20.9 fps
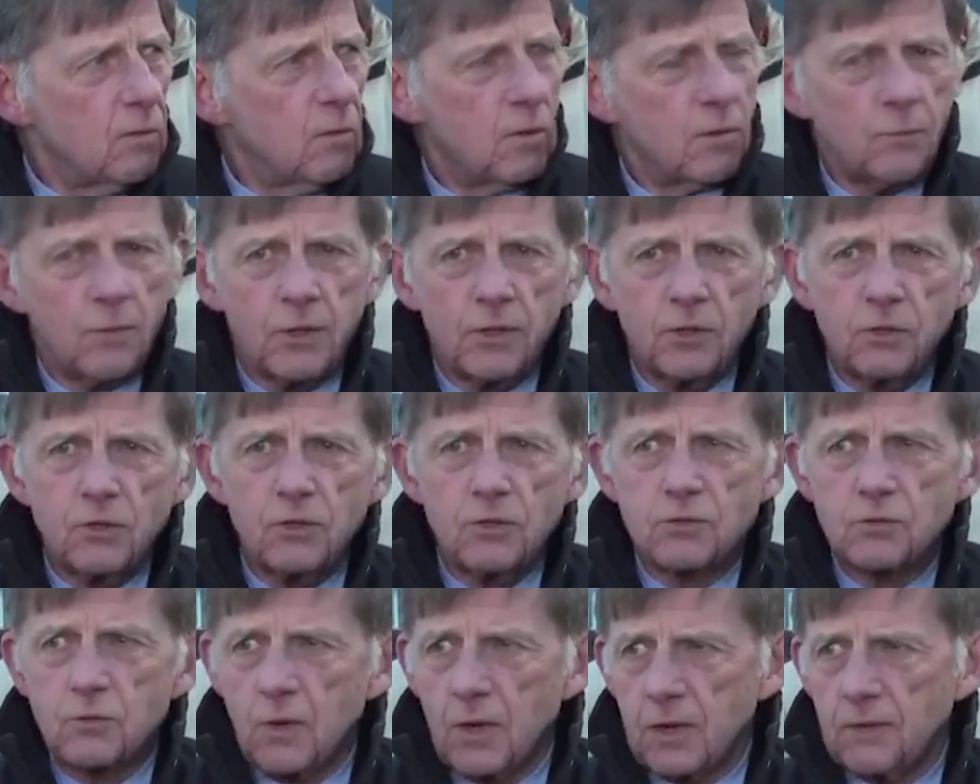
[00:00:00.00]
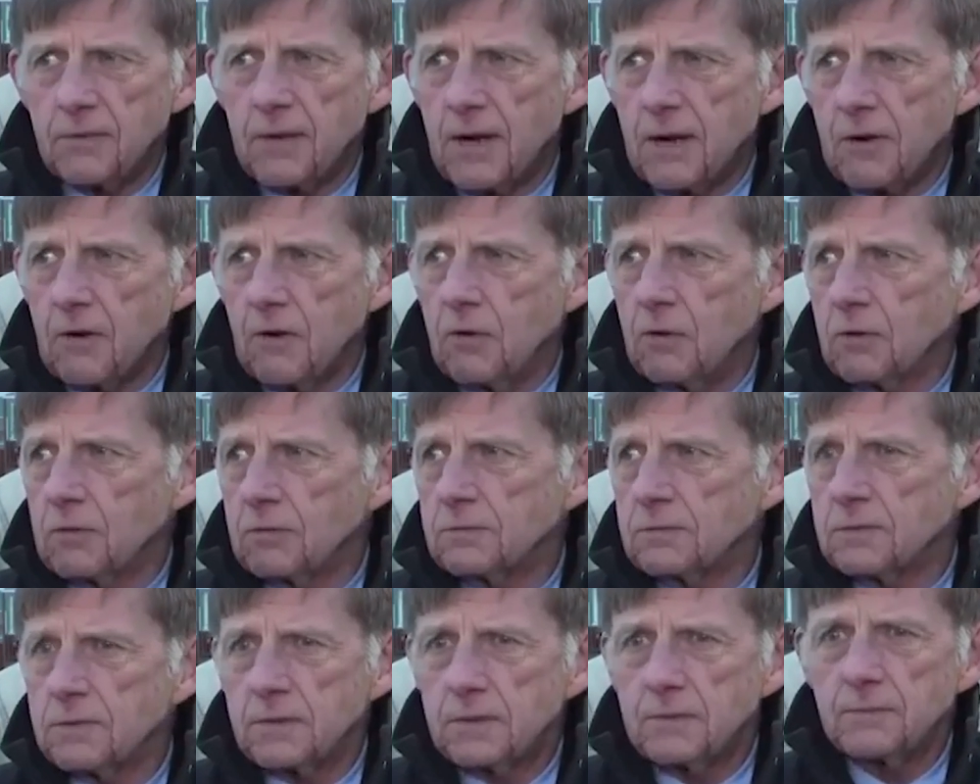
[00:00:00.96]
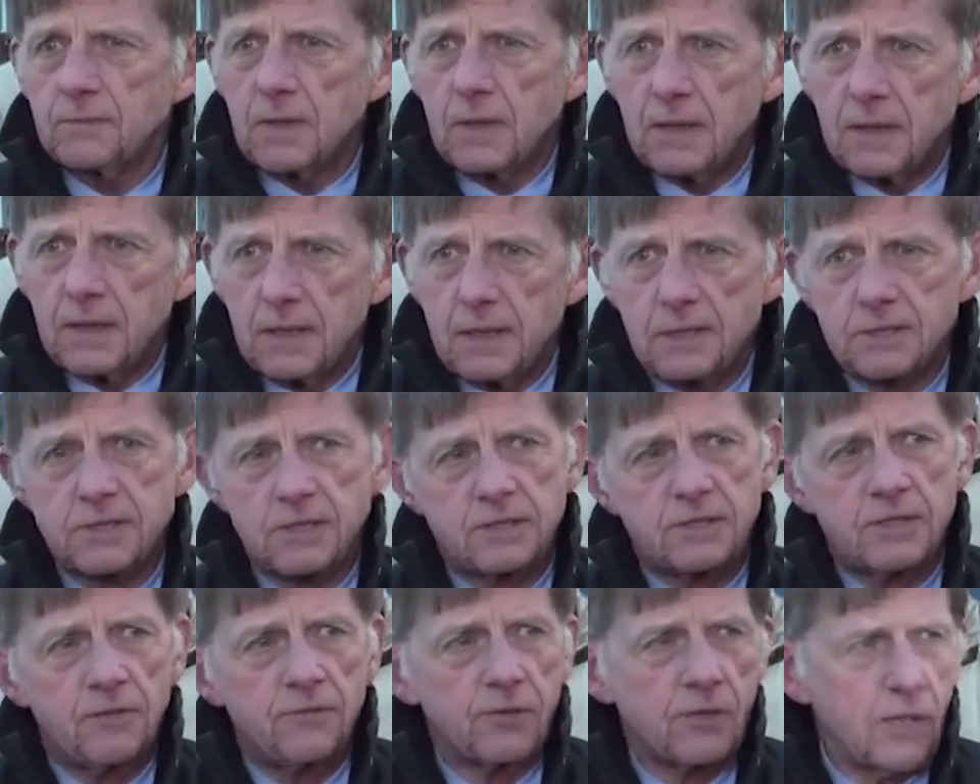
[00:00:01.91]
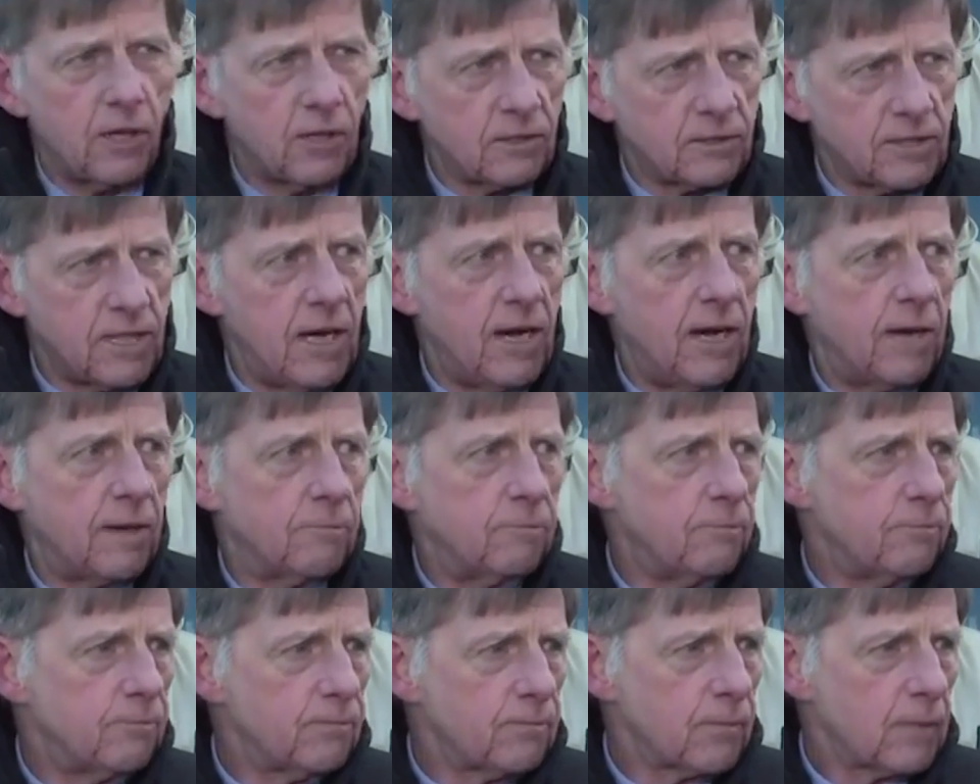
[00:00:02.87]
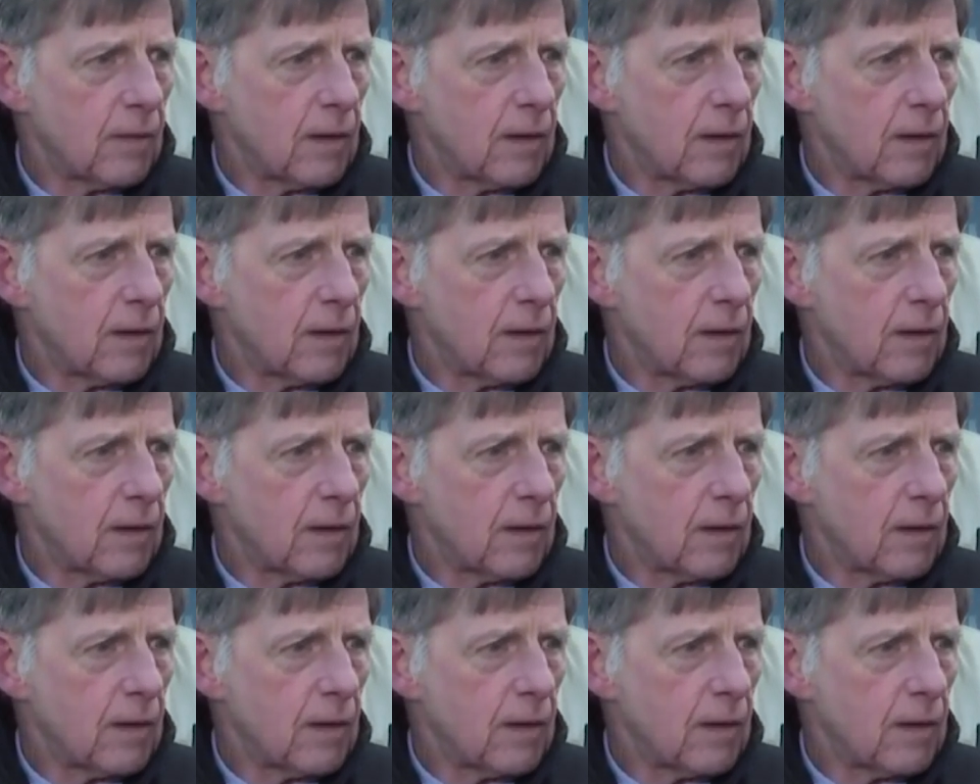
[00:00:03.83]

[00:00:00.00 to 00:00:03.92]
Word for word: When we lose one of our own, it's a difficult time.